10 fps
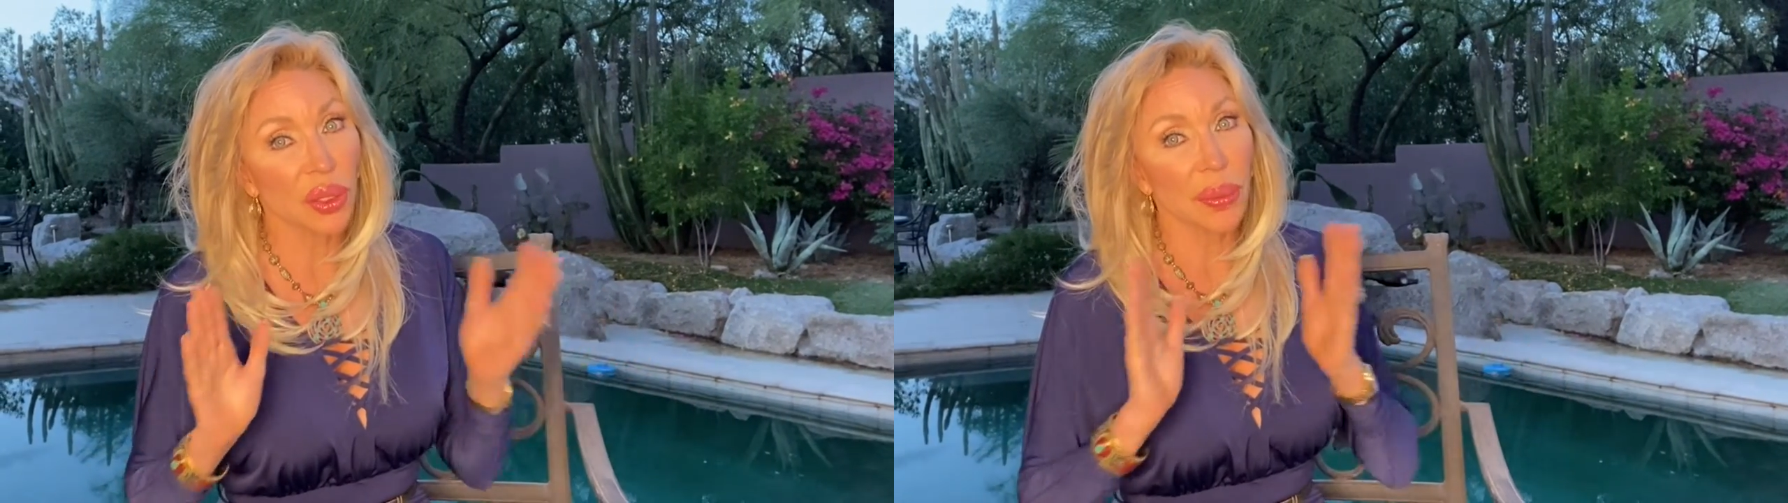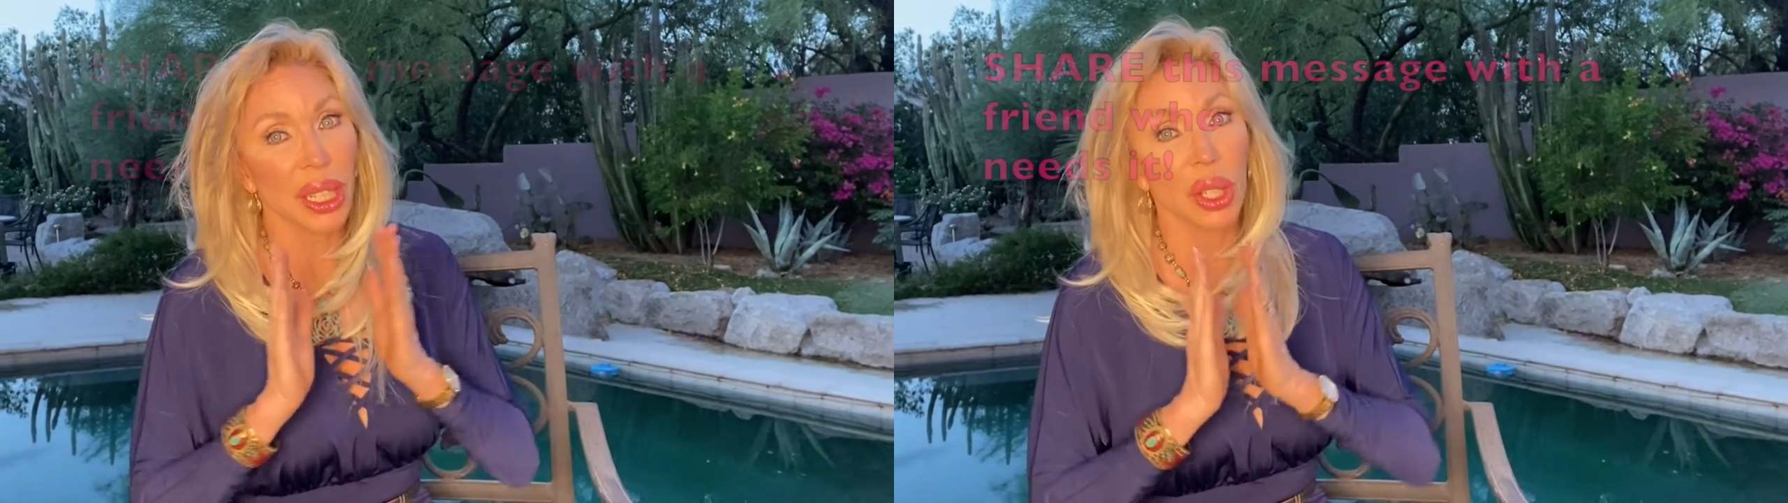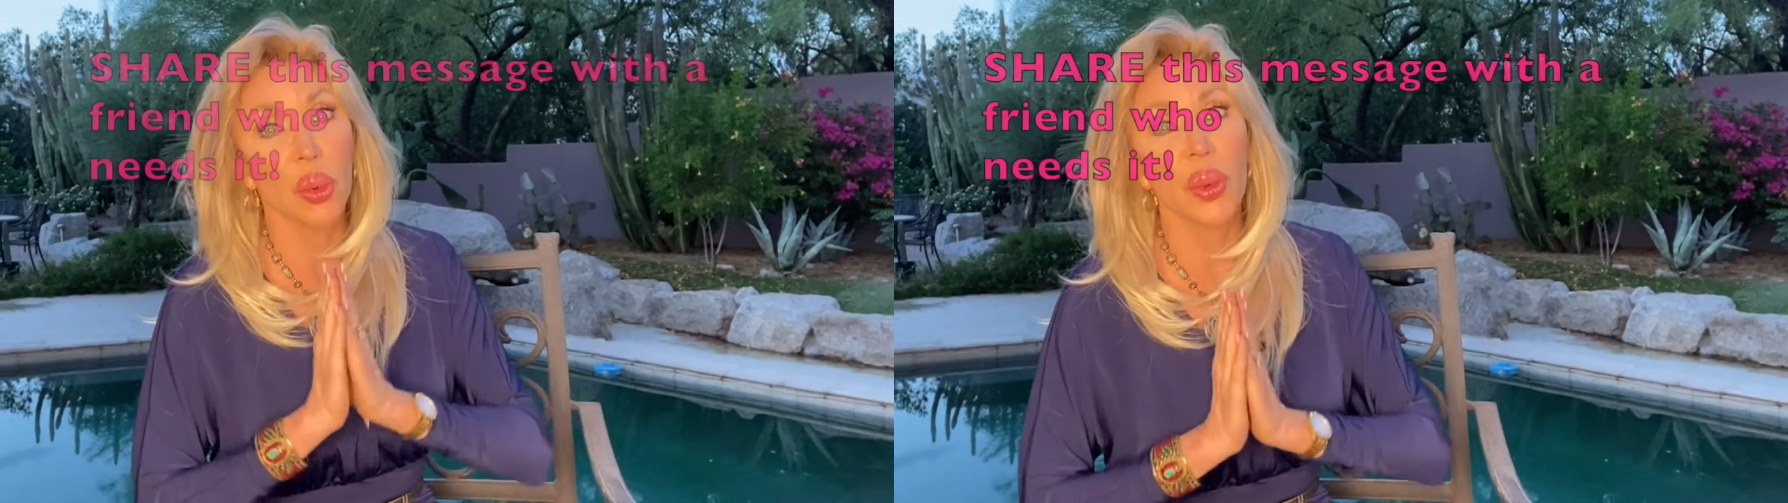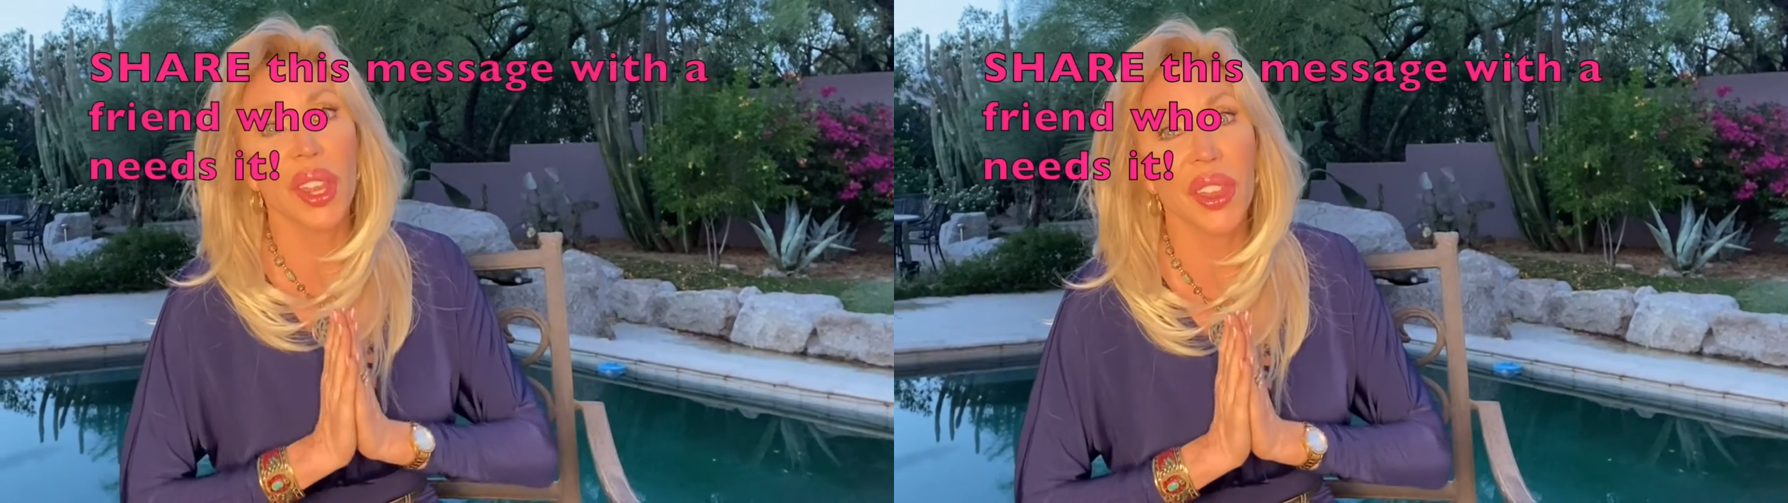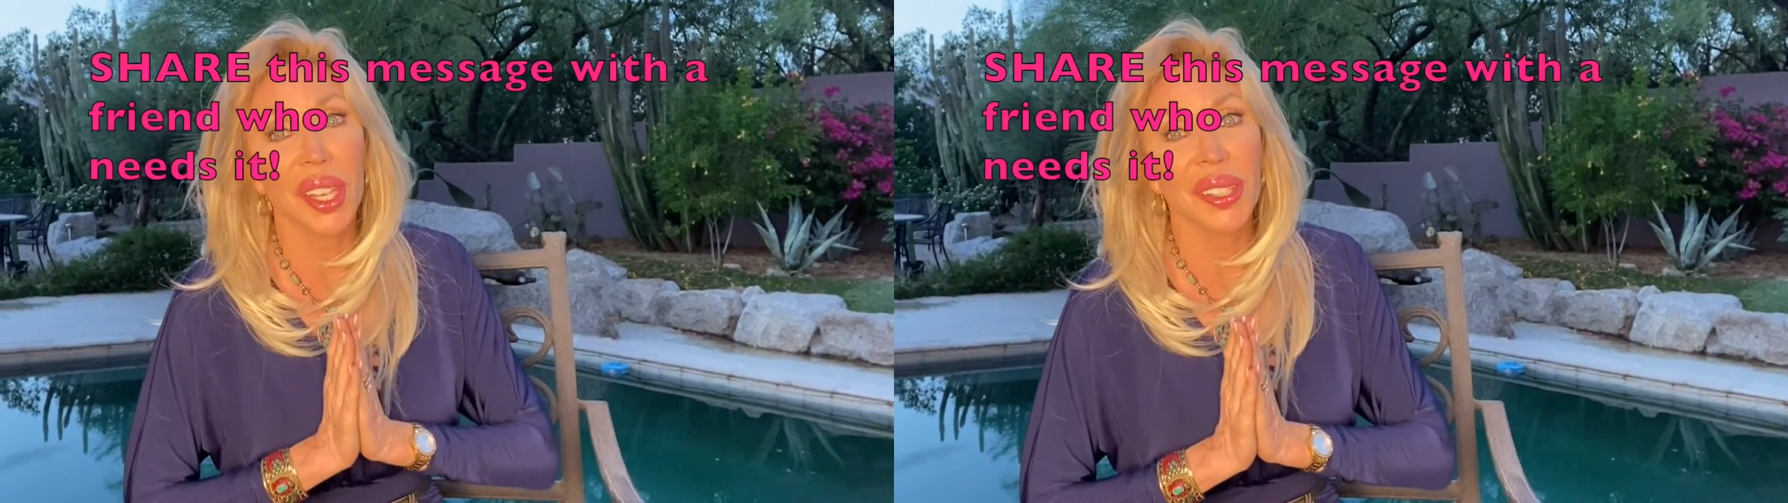being
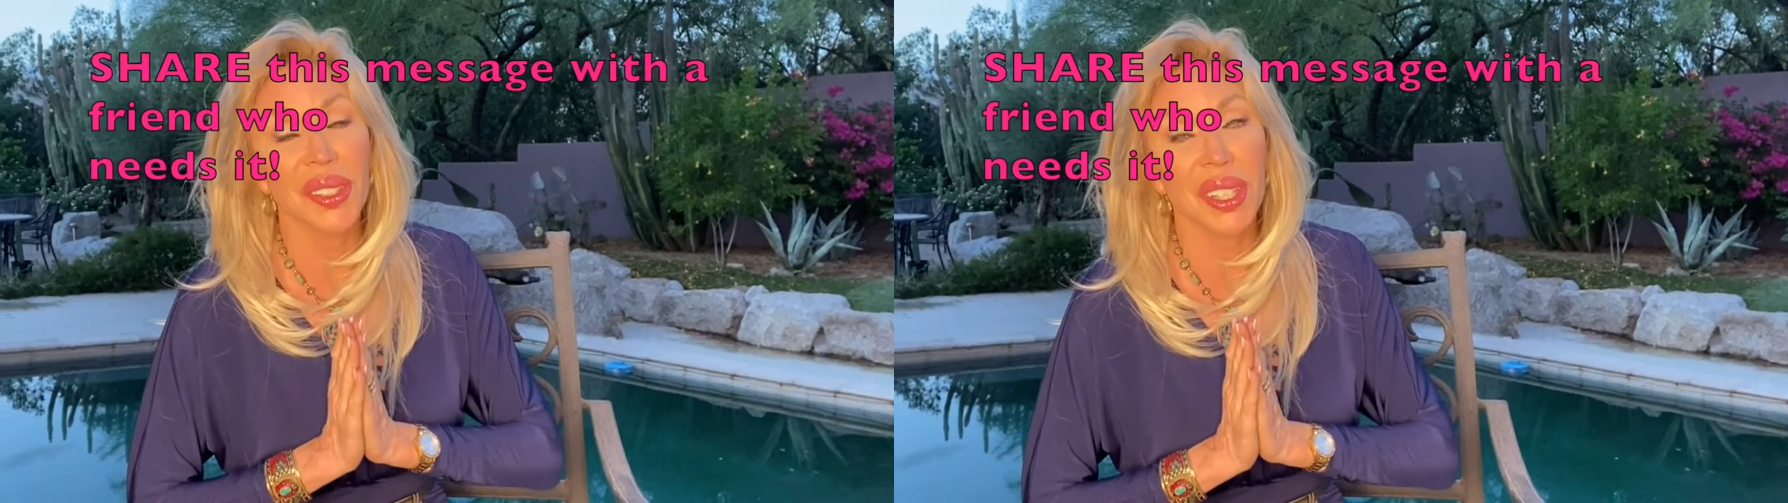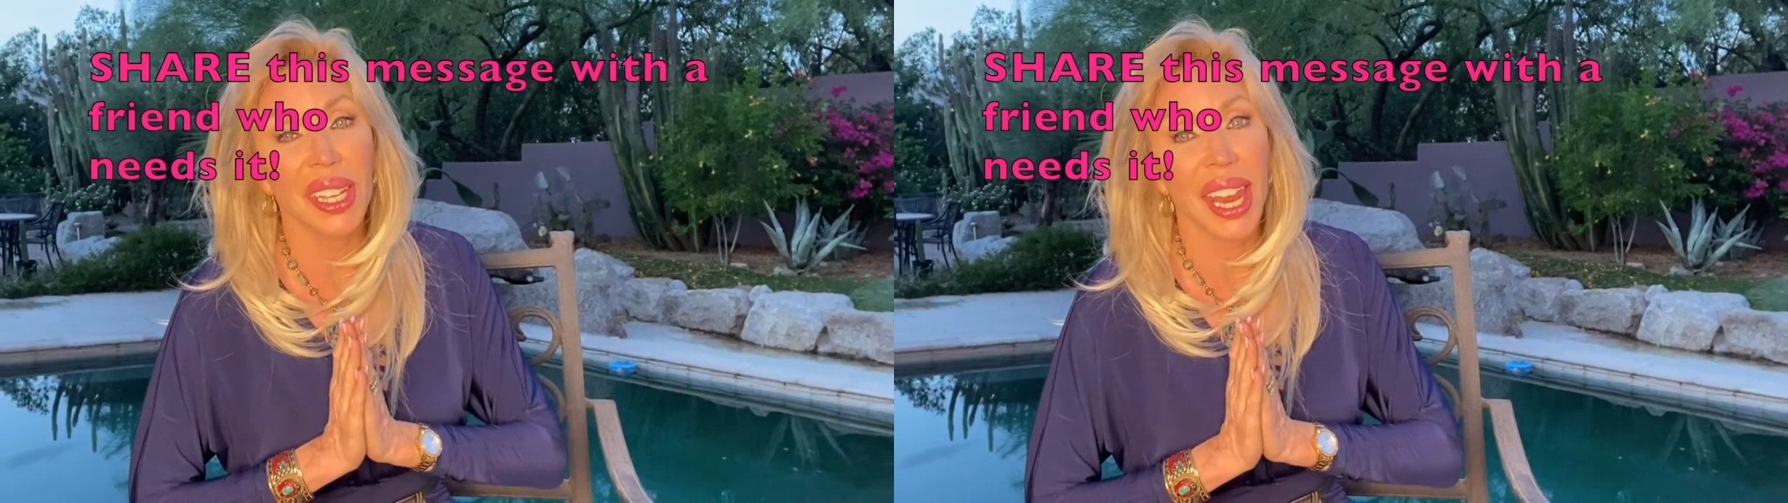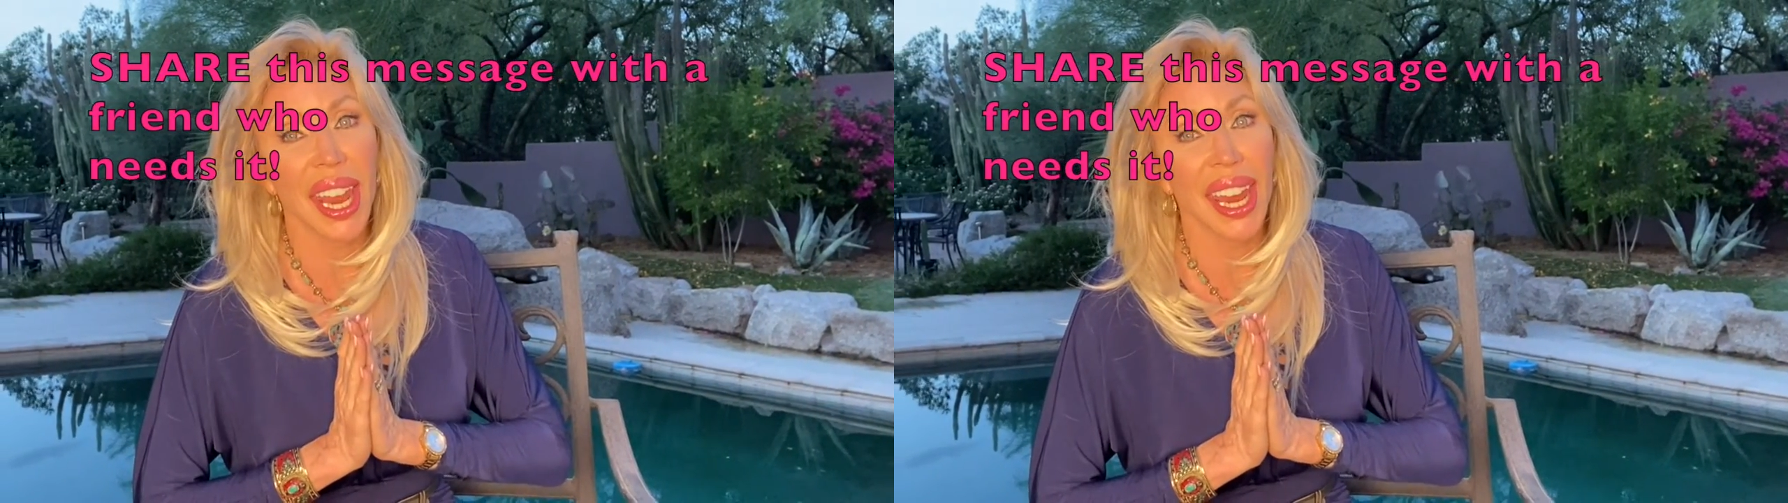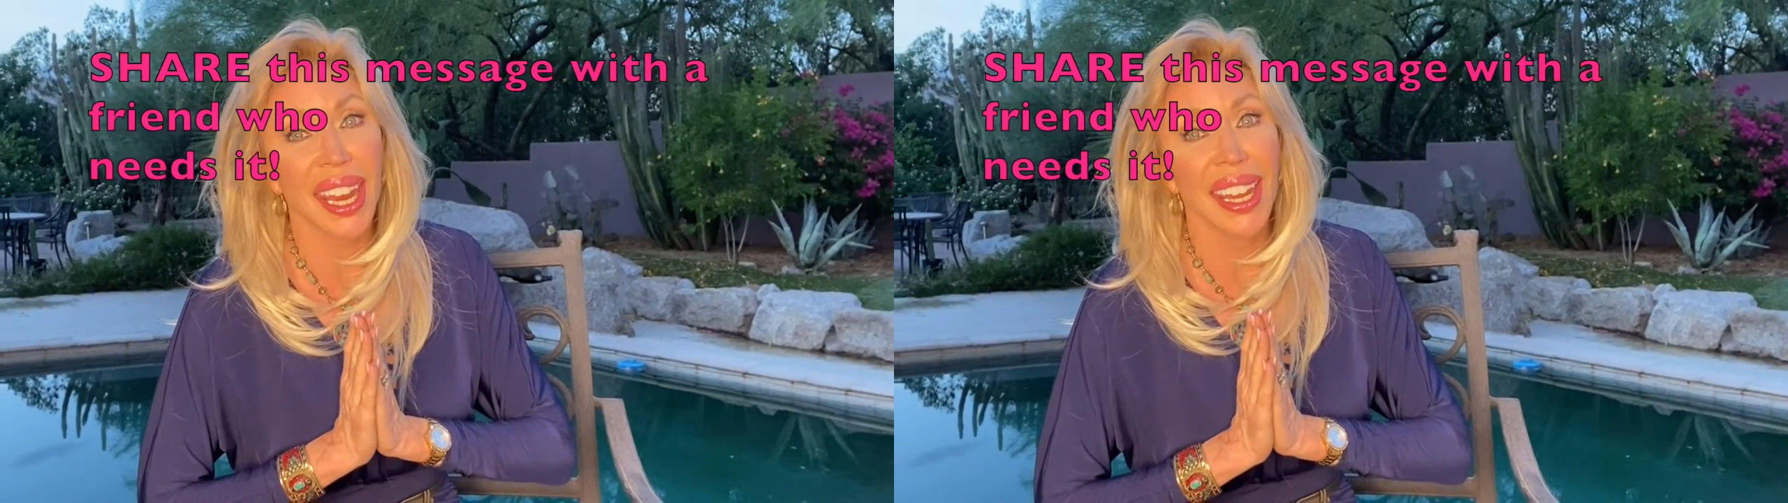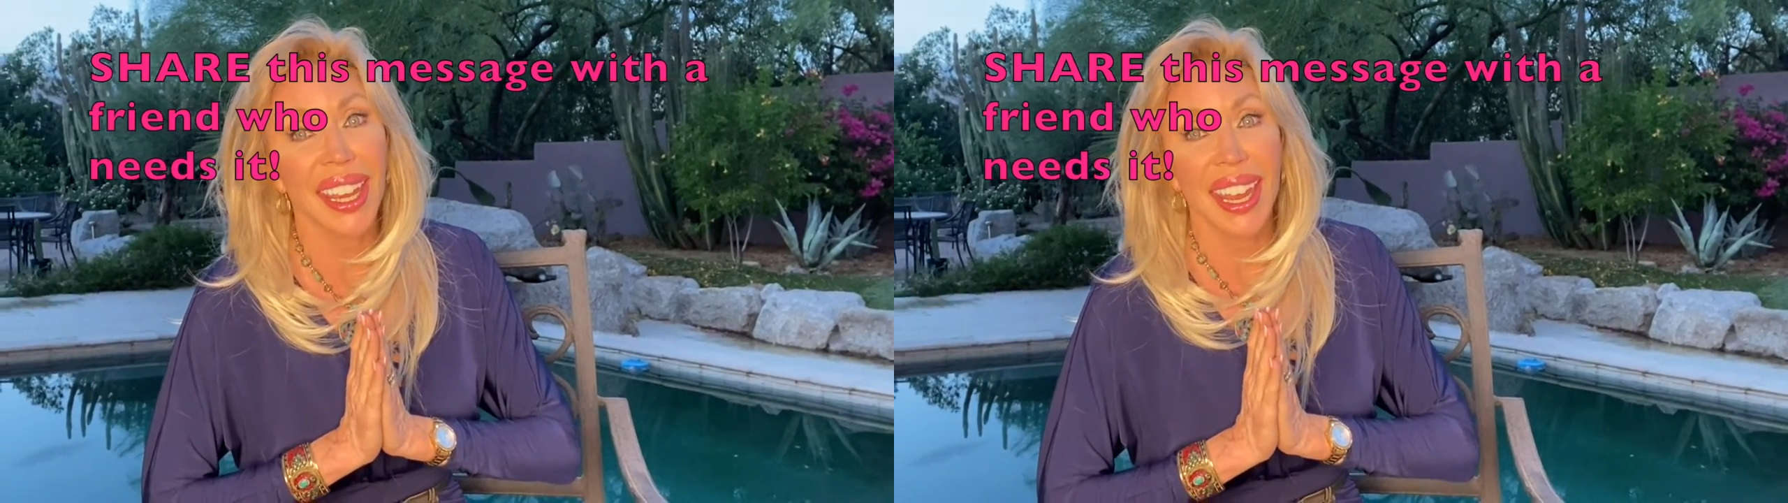with us today.